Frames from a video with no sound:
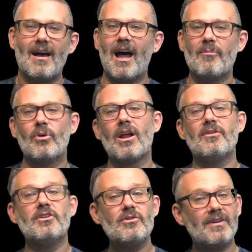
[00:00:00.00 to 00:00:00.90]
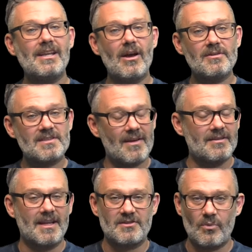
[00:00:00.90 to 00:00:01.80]
I put out new videos
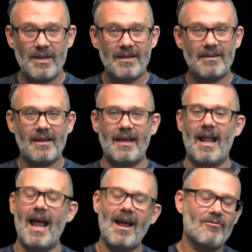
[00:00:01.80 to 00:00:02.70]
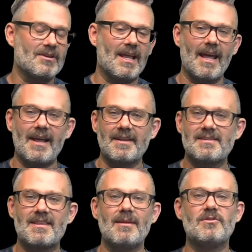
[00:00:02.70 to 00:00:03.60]
7 days a week, and every day
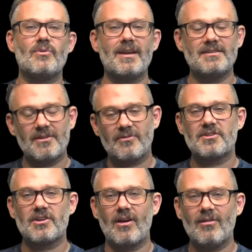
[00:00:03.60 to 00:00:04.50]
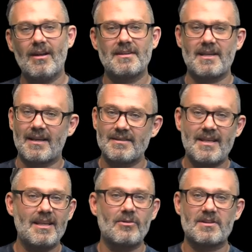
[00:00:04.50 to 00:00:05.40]
is themed to a different genre as I continue to